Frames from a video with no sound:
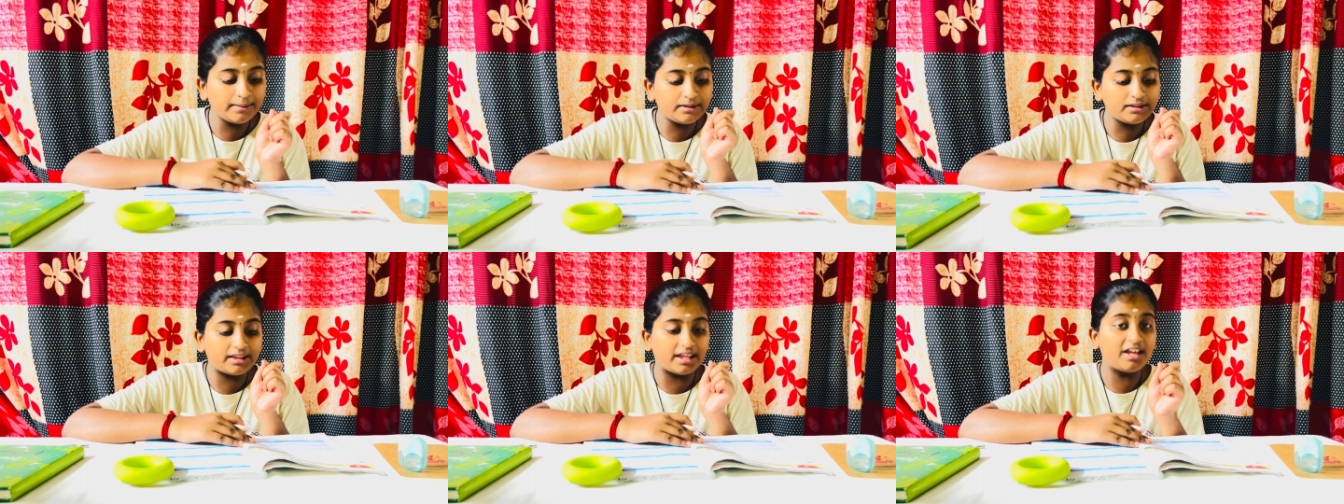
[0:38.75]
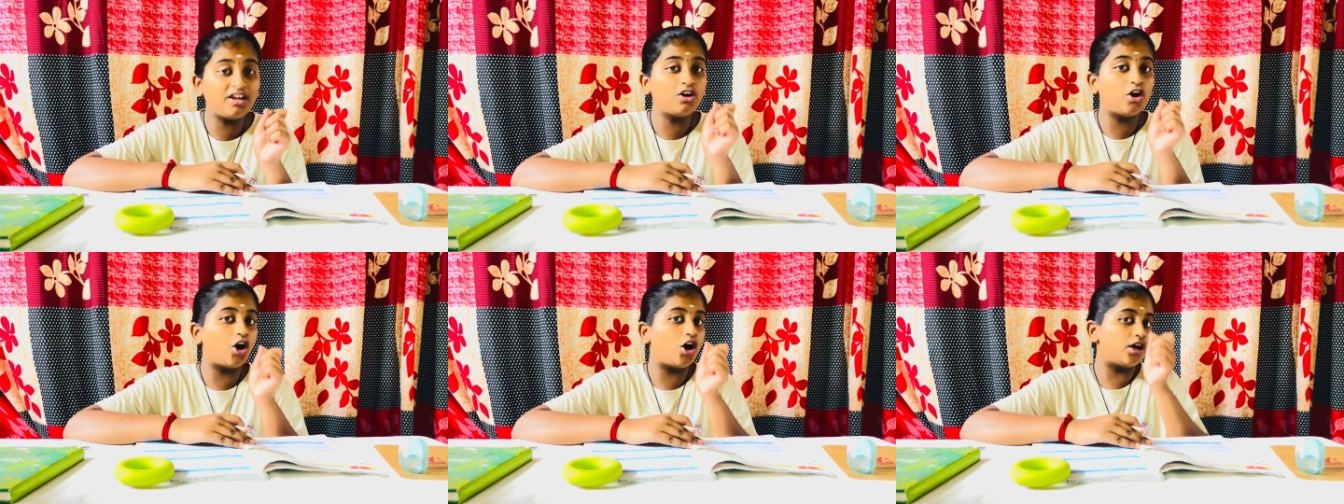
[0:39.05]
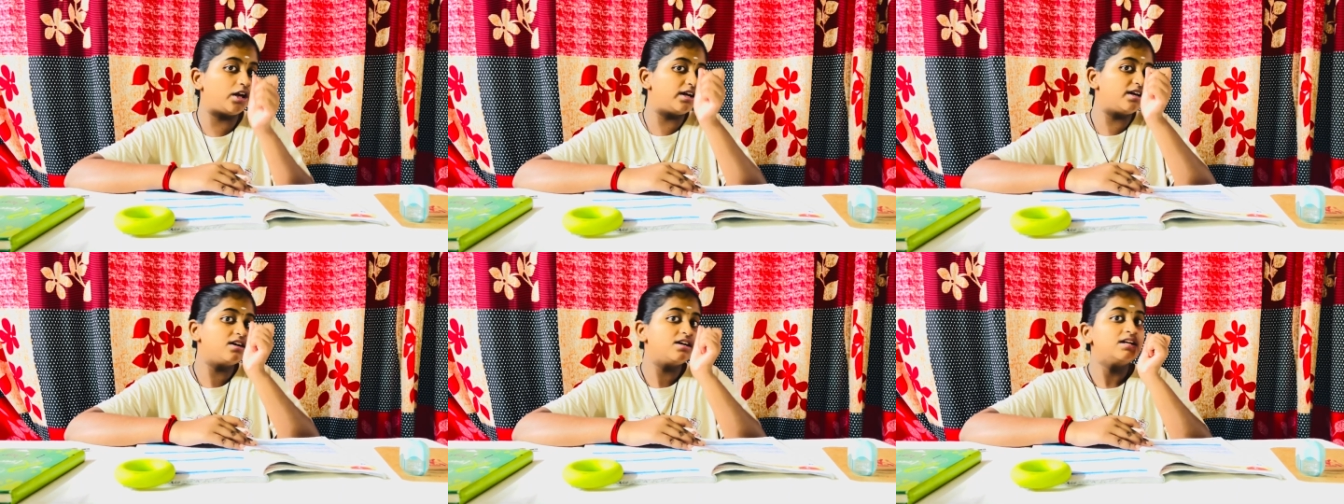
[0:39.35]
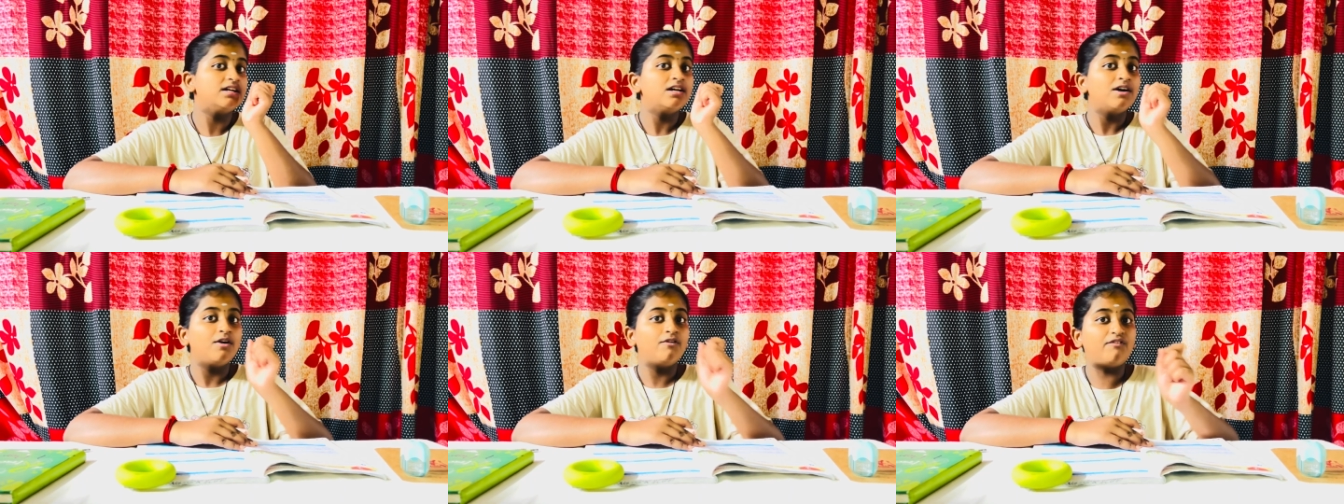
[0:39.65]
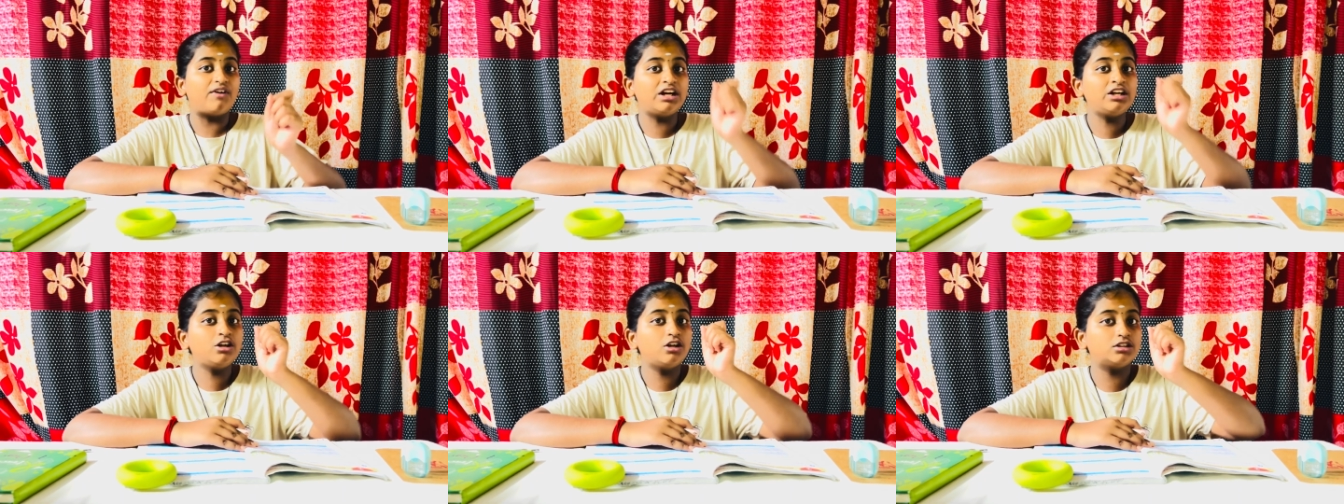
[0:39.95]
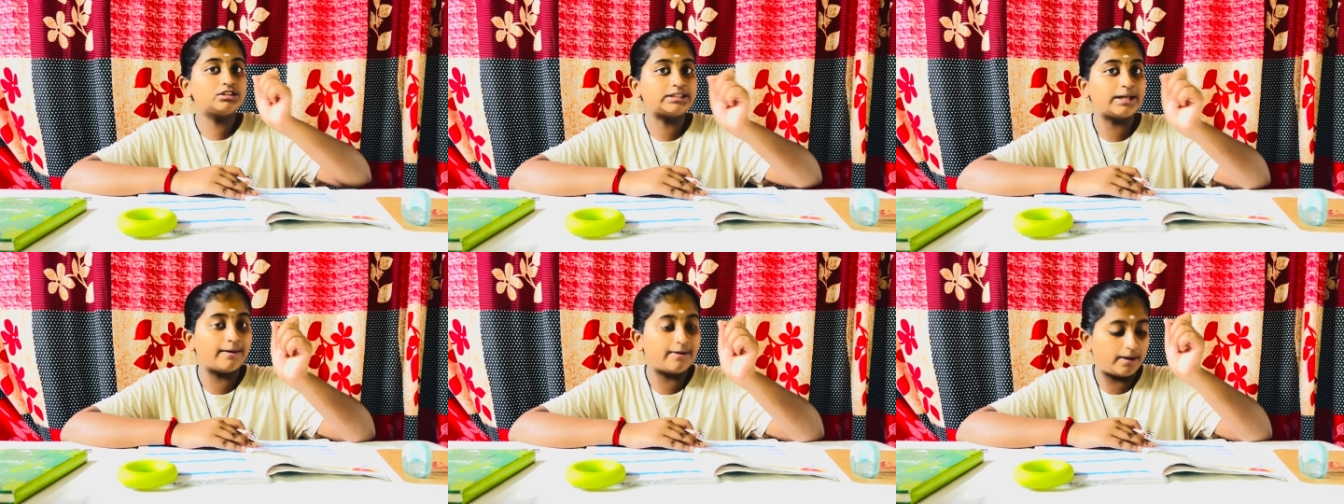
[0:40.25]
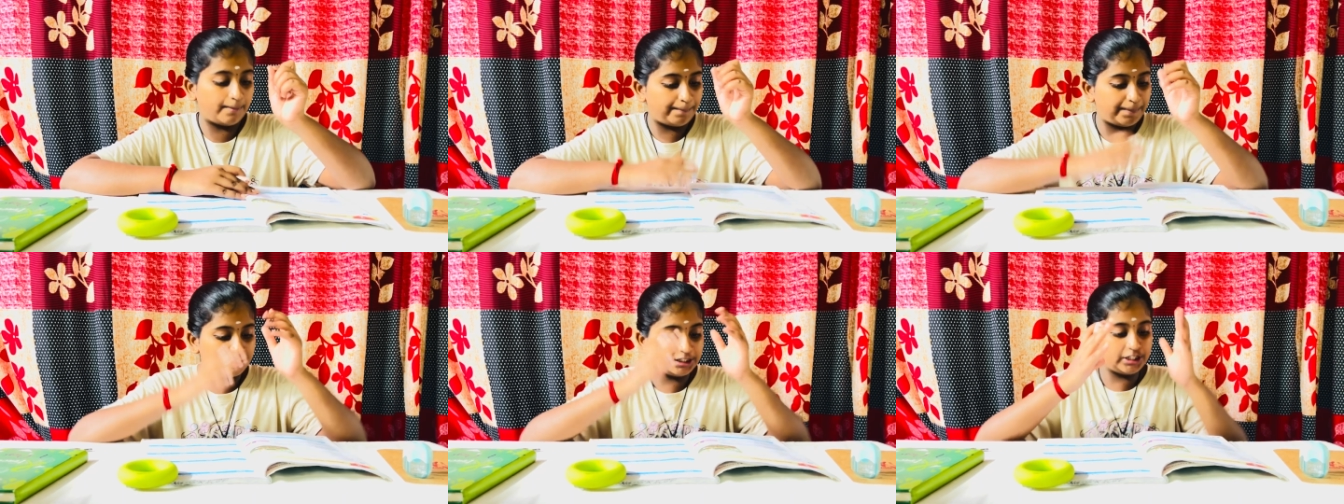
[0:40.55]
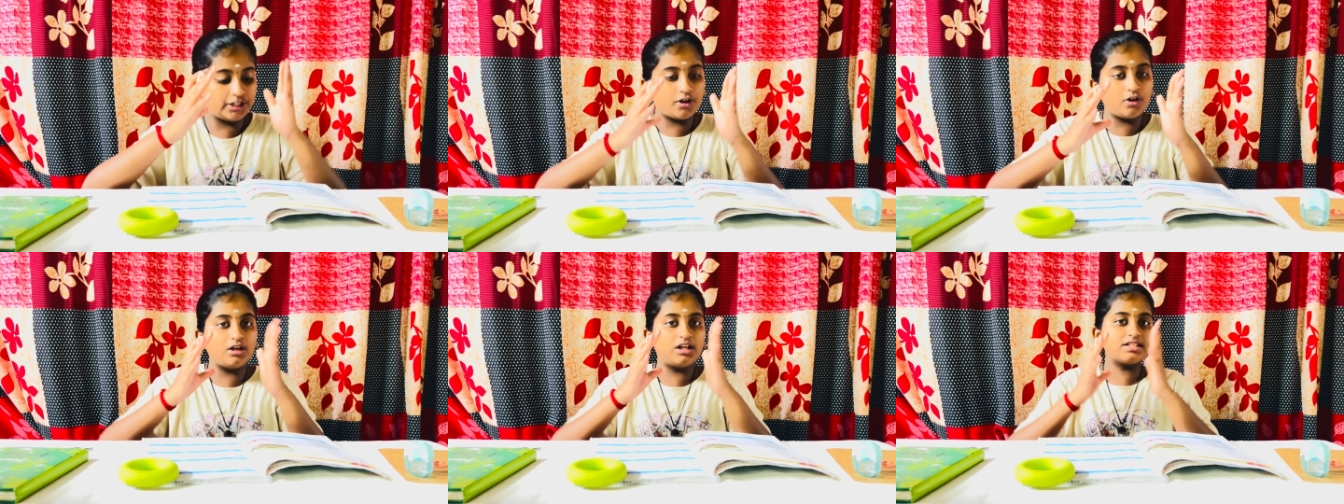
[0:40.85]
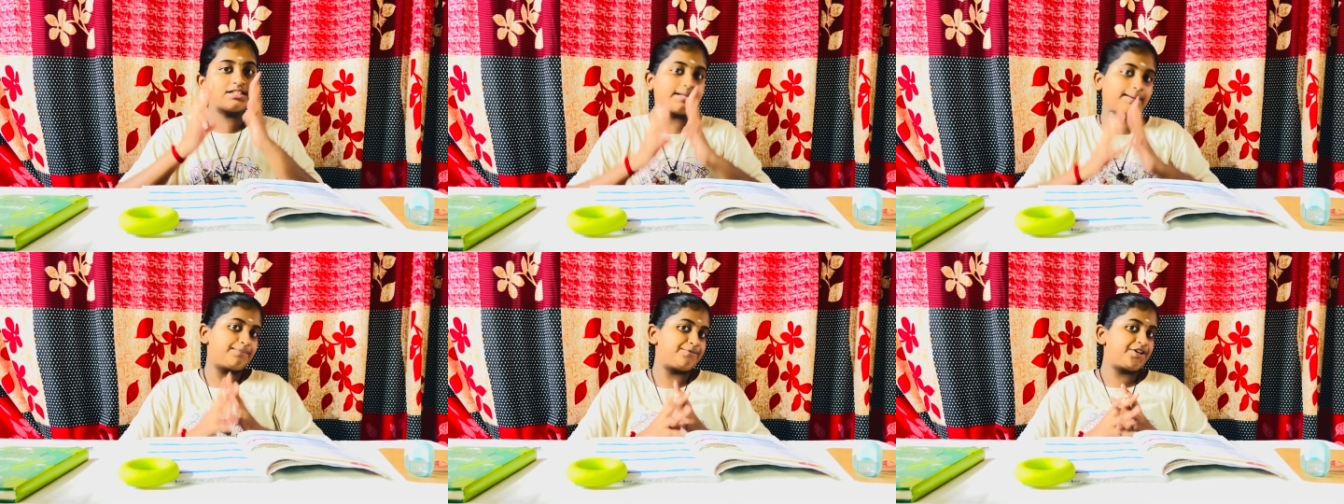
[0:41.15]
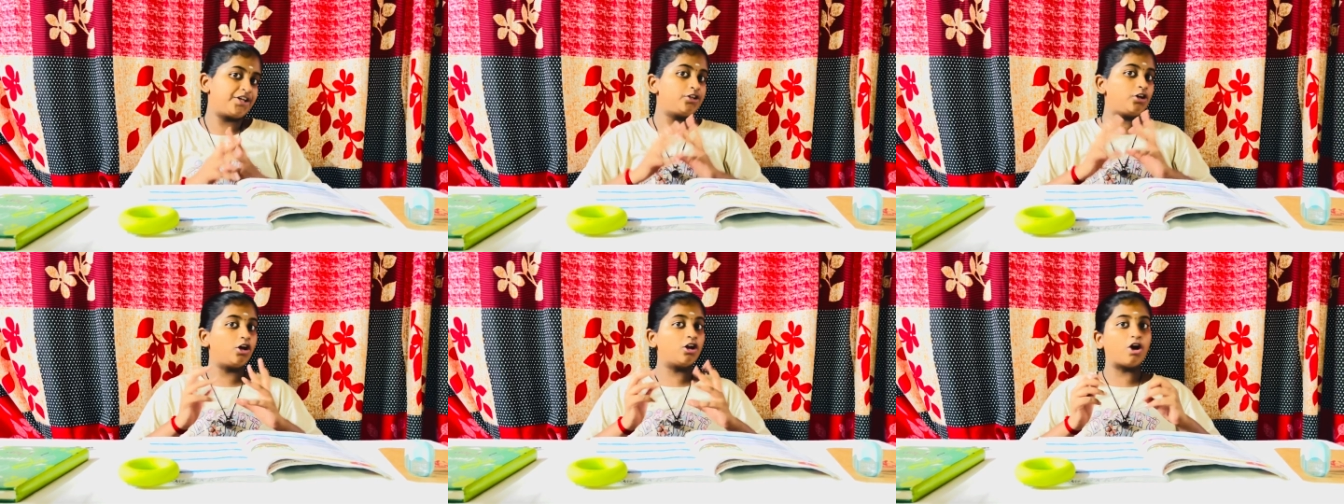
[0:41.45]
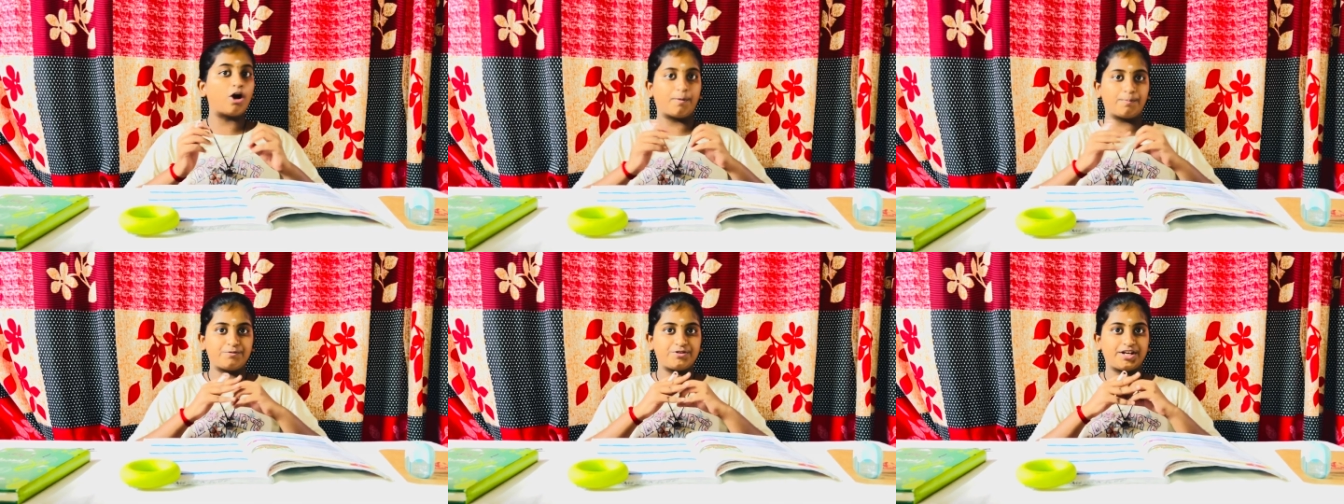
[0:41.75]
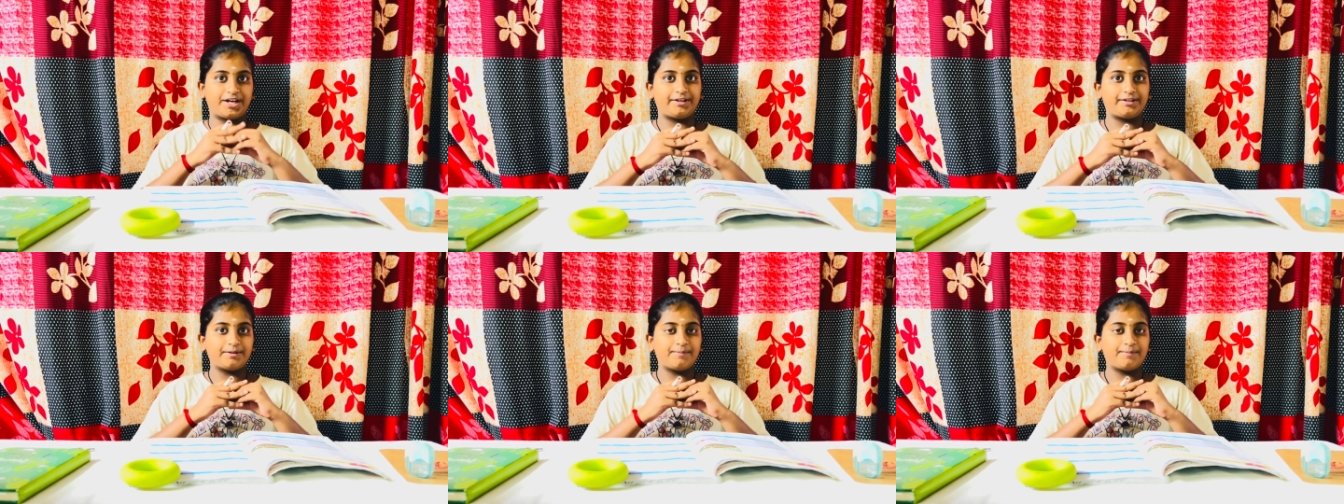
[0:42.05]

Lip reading: thing or a particular subject or object.